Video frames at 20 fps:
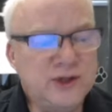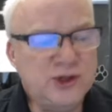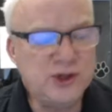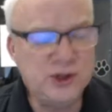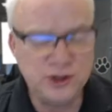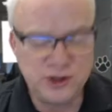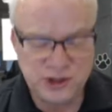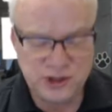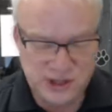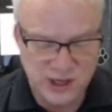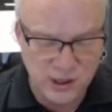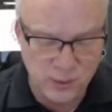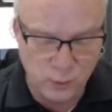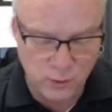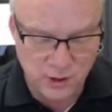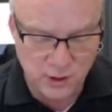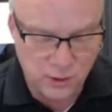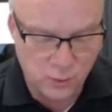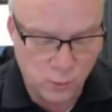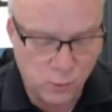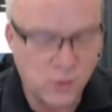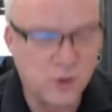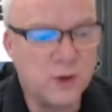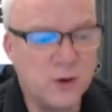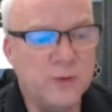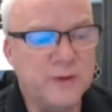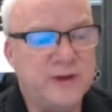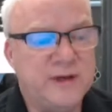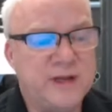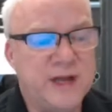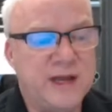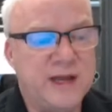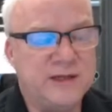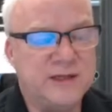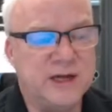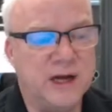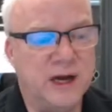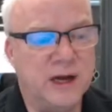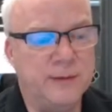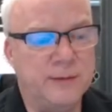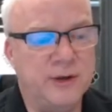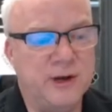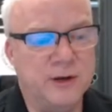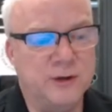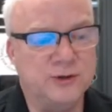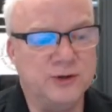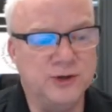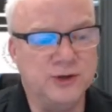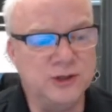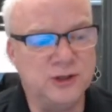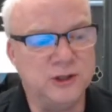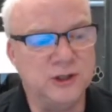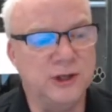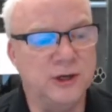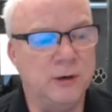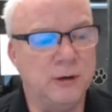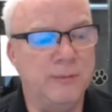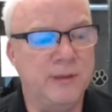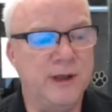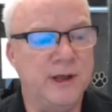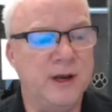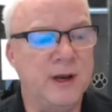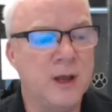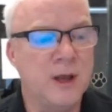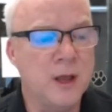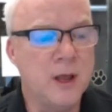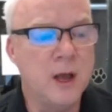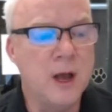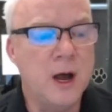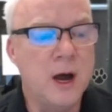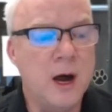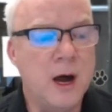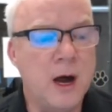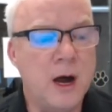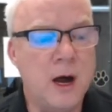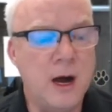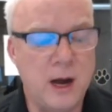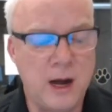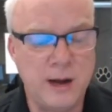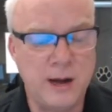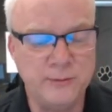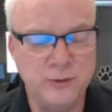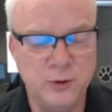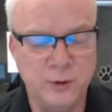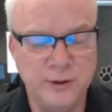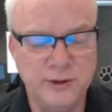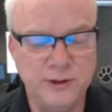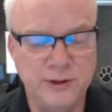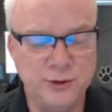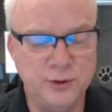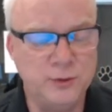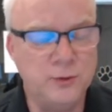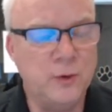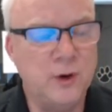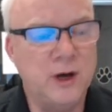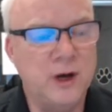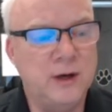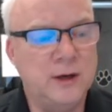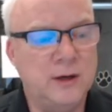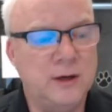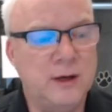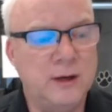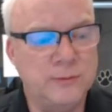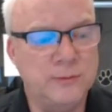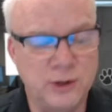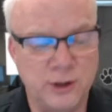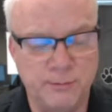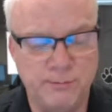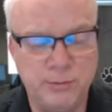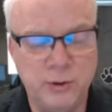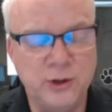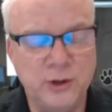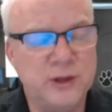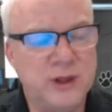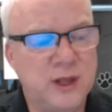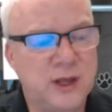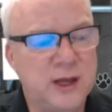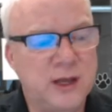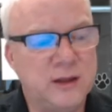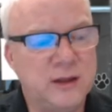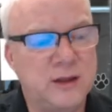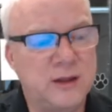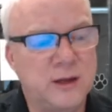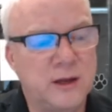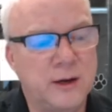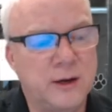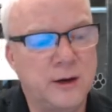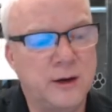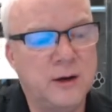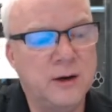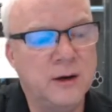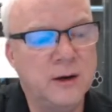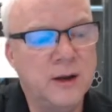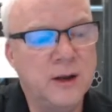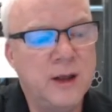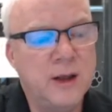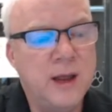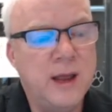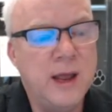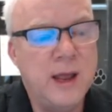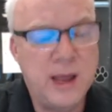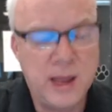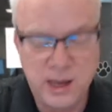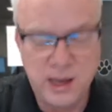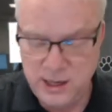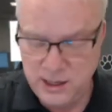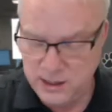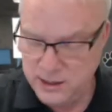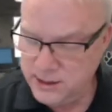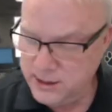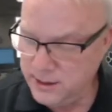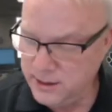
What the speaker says: just say we're going to work with date time here just a little bit. I'm going to put that there. And